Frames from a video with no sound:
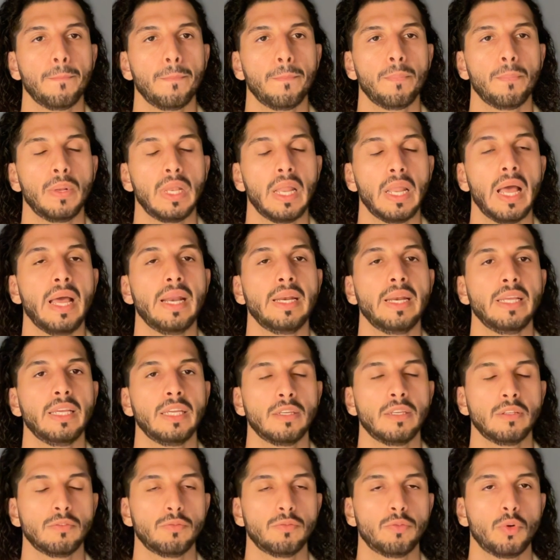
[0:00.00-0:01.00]

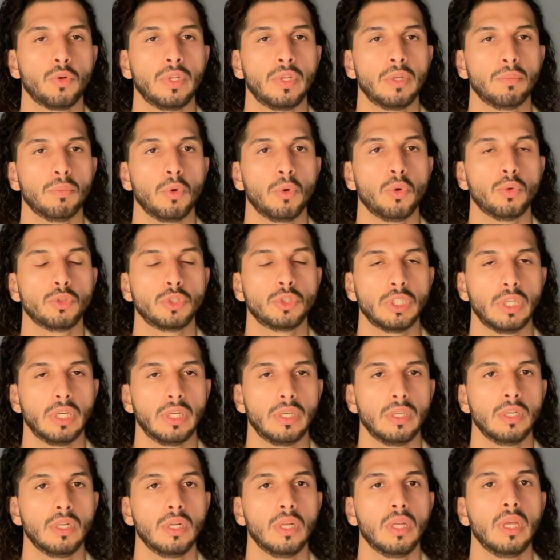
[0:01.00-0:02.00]
planning for the
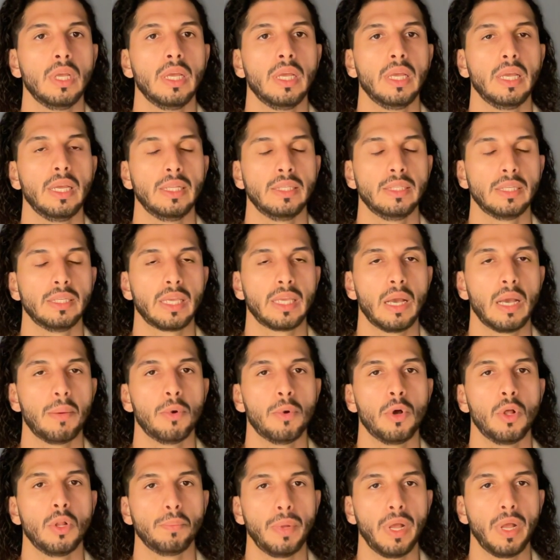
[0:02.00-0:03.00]
motion in the
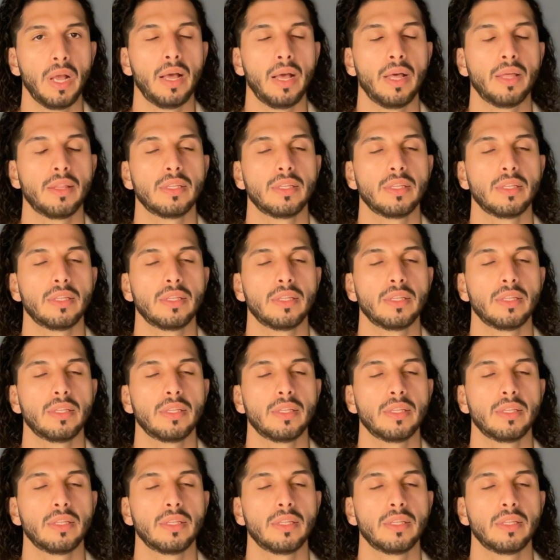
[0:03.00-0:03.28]
Kamal path,